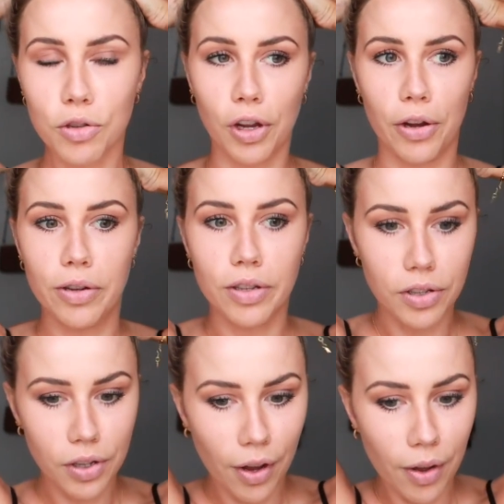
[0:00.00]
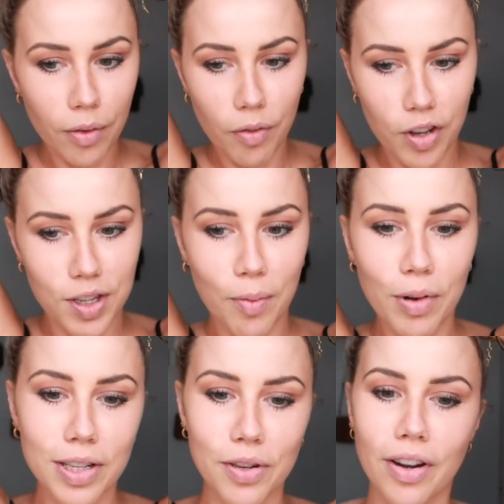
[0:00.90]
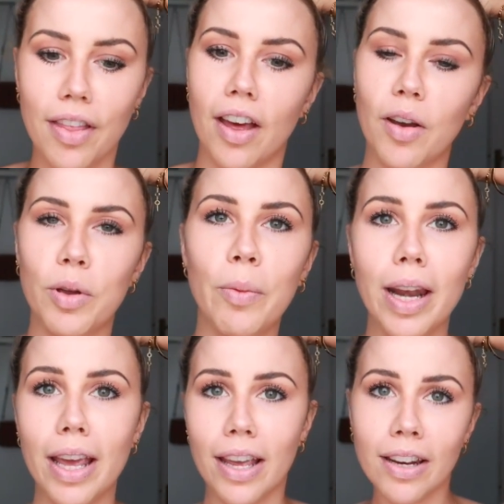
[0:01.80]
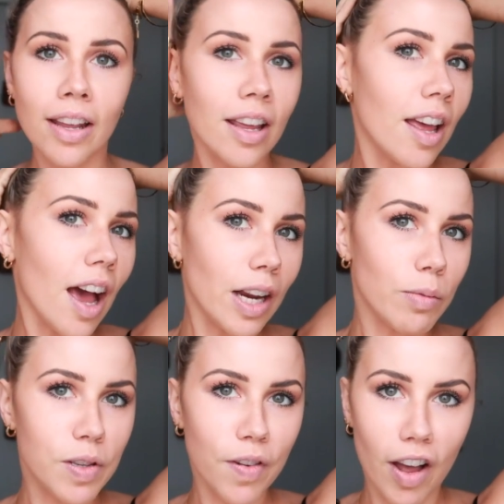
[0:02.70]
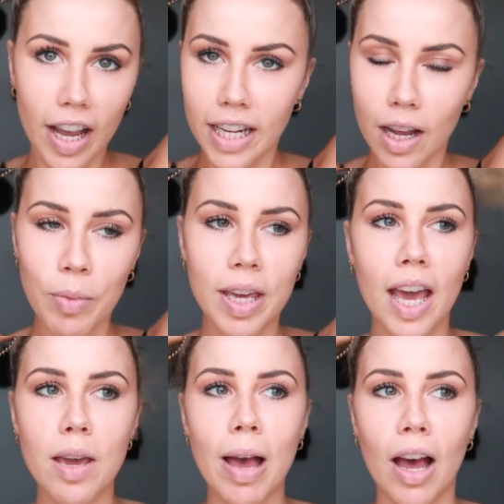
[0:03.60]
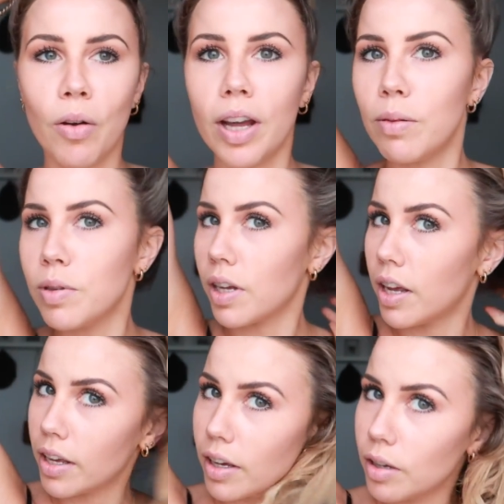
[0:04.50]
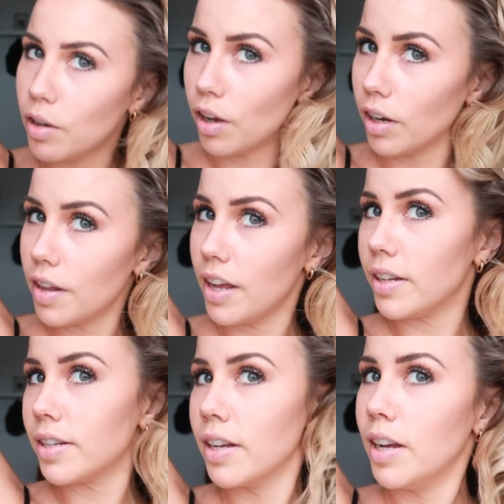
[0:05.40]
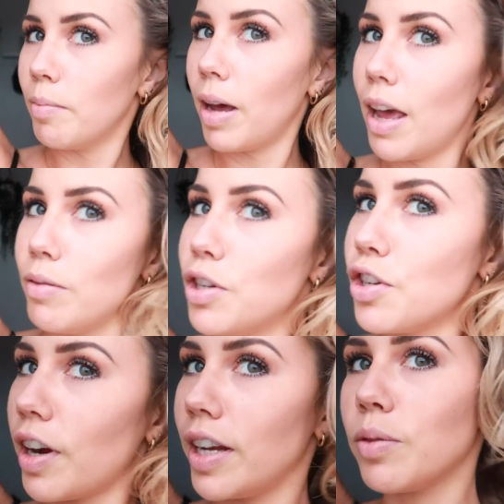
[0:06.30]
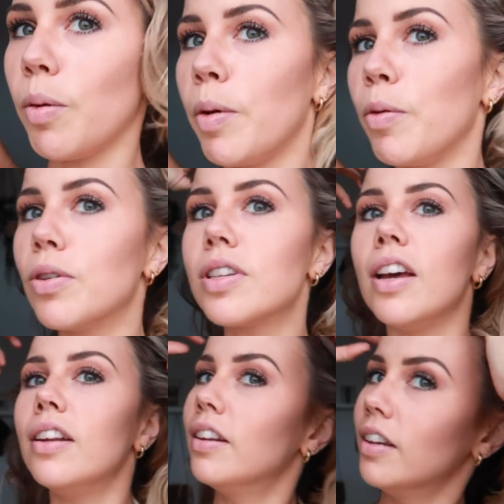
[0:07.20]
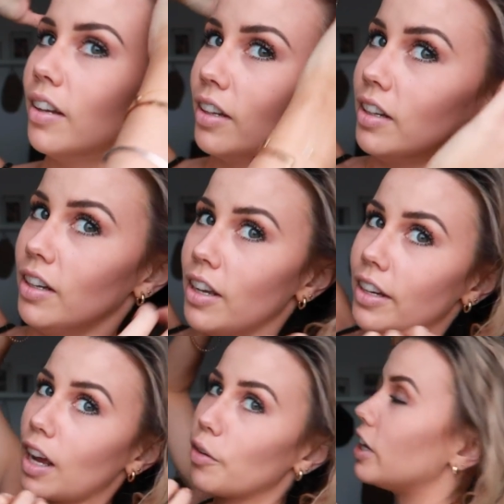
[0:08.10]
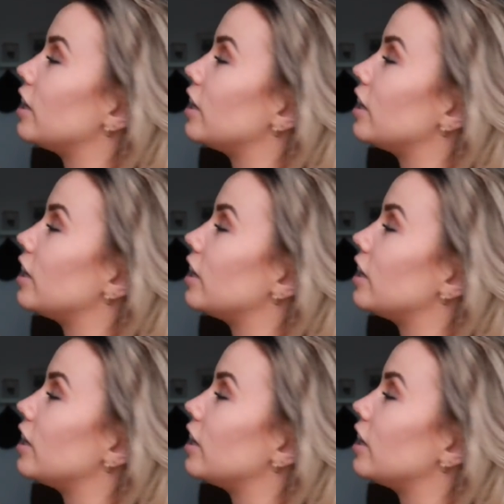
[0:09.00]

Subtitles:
soaked. So for some reason or another, we went in and it was fine and we came out and it was like, look at this. My hair was straight when we walked in. Now